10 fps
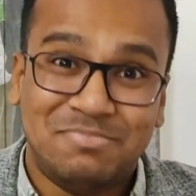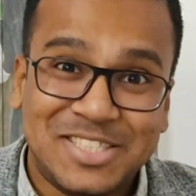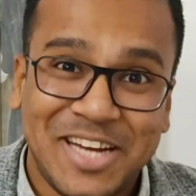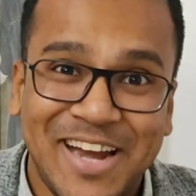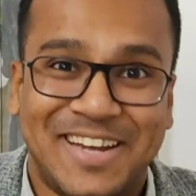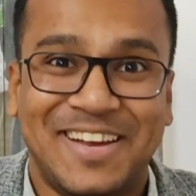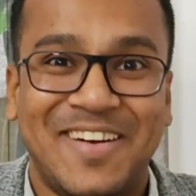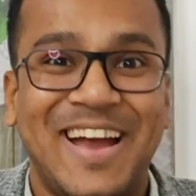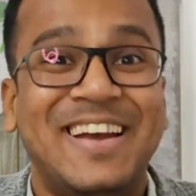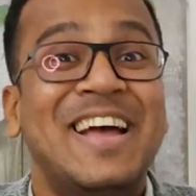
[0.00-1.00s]
shit,
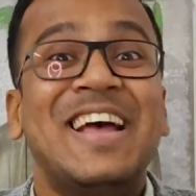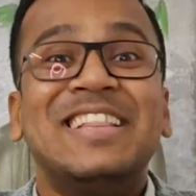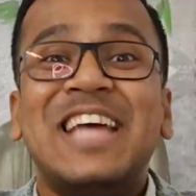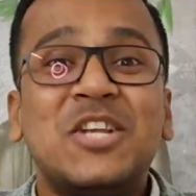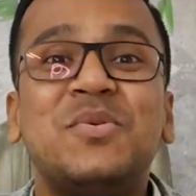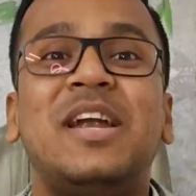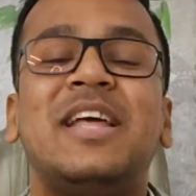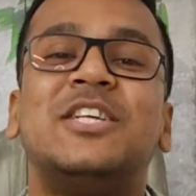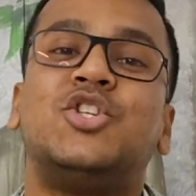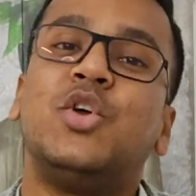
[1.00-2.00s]
right? That's what it
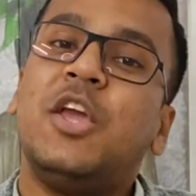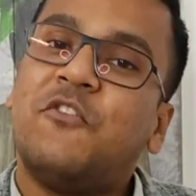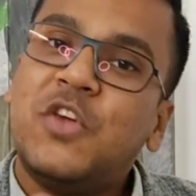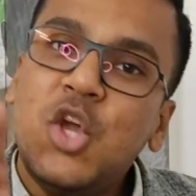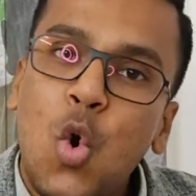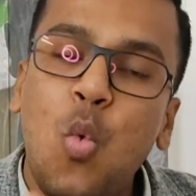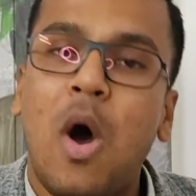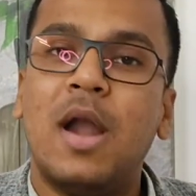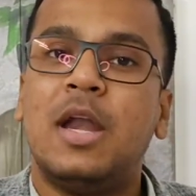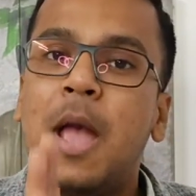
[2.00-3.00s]
is. So if you
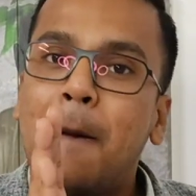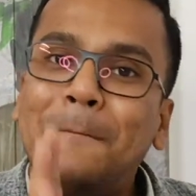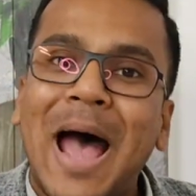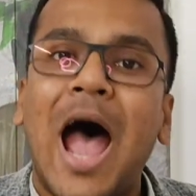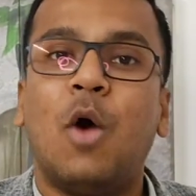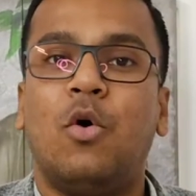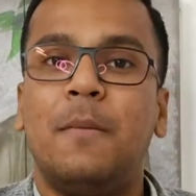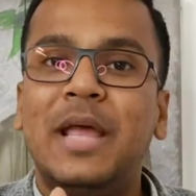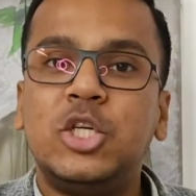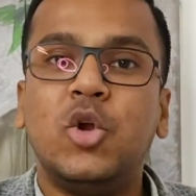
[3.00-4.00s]
want power,
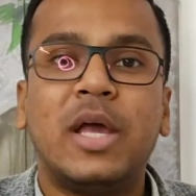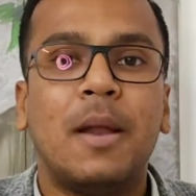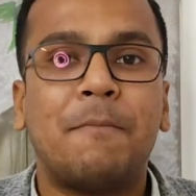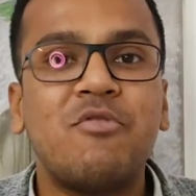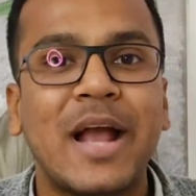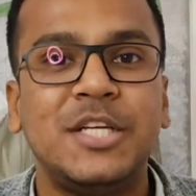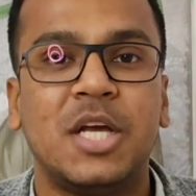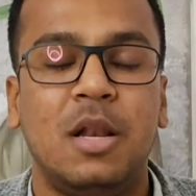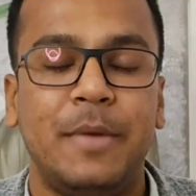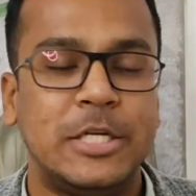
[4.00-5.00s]
make sure to get a
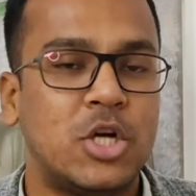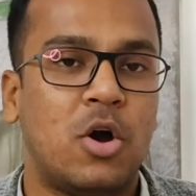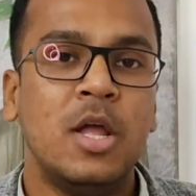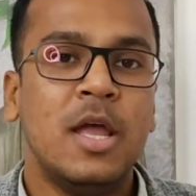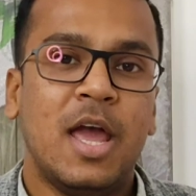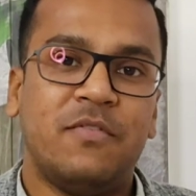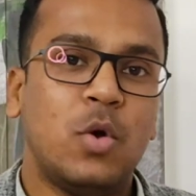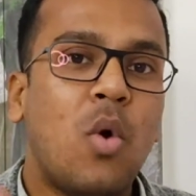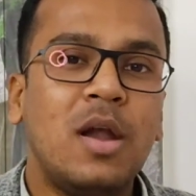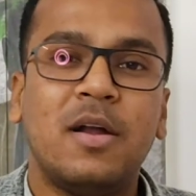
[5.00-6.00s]
practical mentor. And if
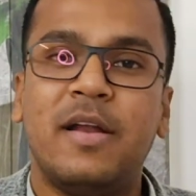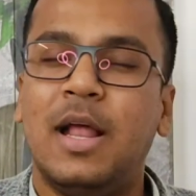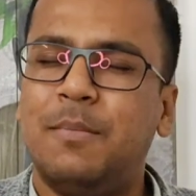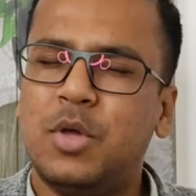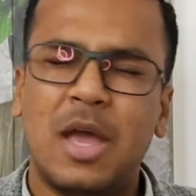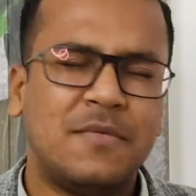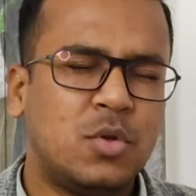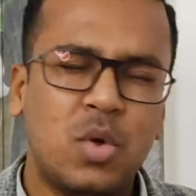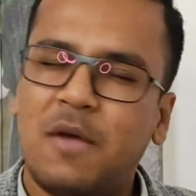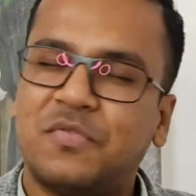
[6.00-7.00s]
you want our help, we
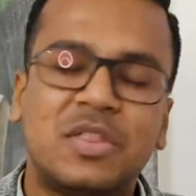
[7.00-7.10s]
have